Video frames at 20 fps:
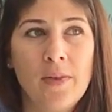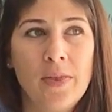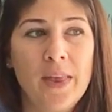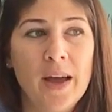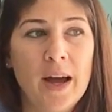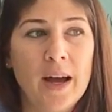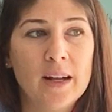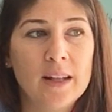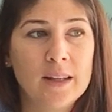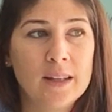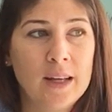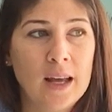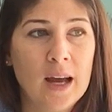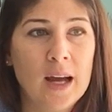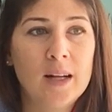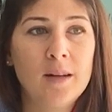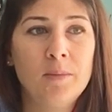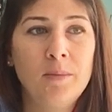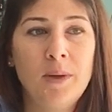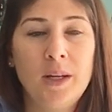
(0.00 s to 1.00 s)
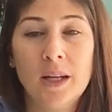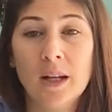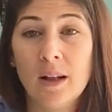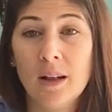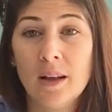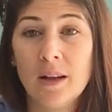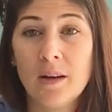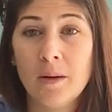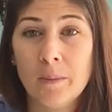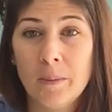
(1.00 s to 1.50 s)
that can be a
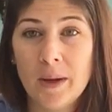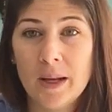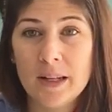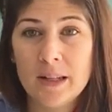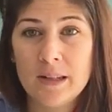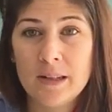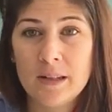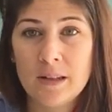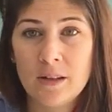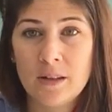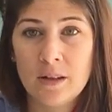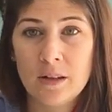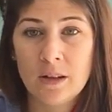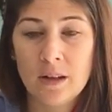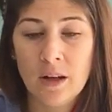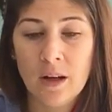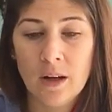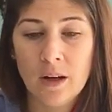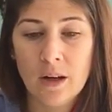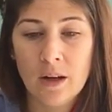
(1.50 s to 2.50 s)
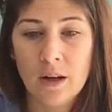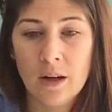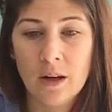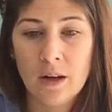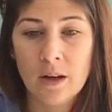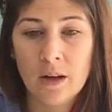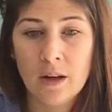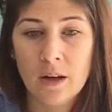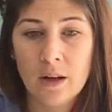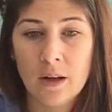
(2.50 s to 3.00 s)
little bit
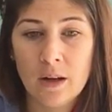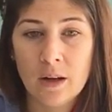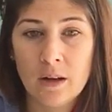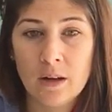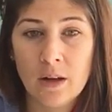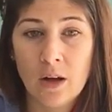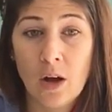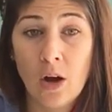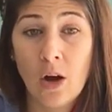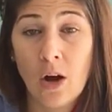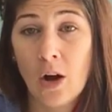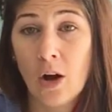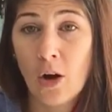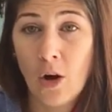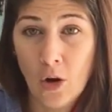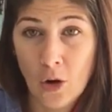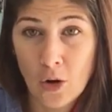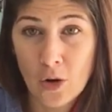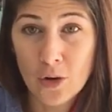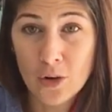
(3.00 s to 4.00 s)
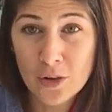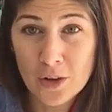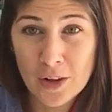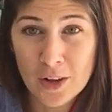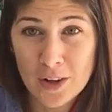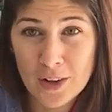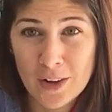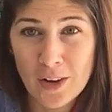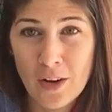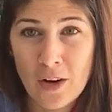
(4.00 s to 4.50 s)
hard
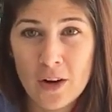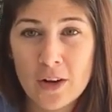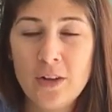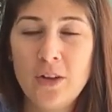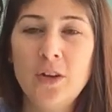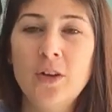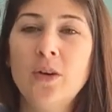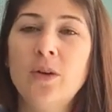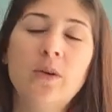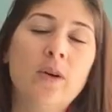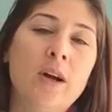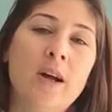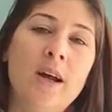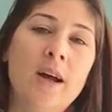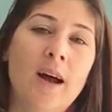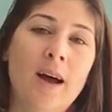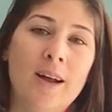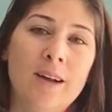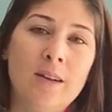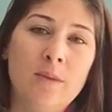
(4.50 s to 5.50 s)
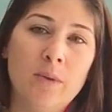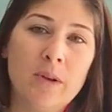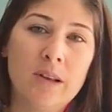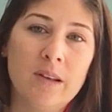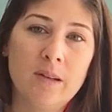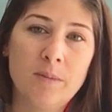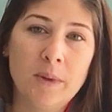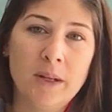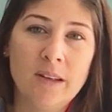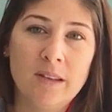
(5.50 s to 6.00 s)
on you. And what
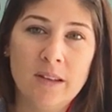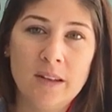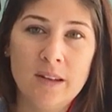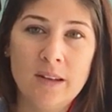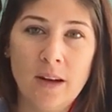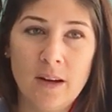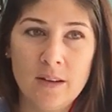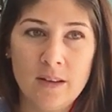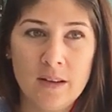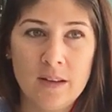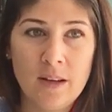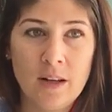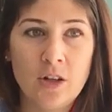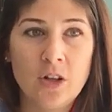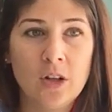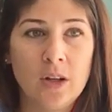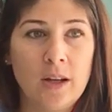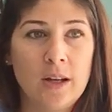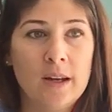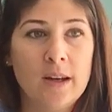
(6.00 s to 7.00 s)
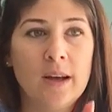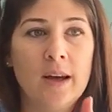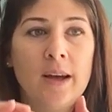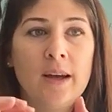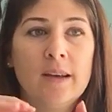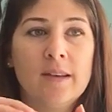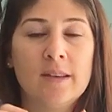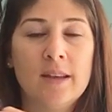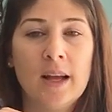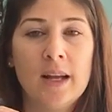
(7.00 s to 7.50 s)
this medicine does essentially
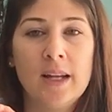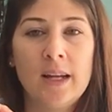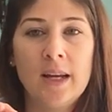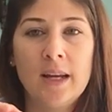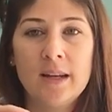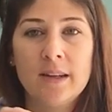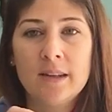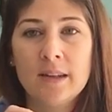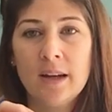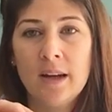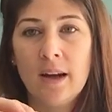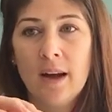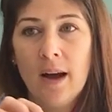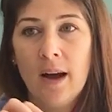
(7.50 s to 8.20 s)
is that it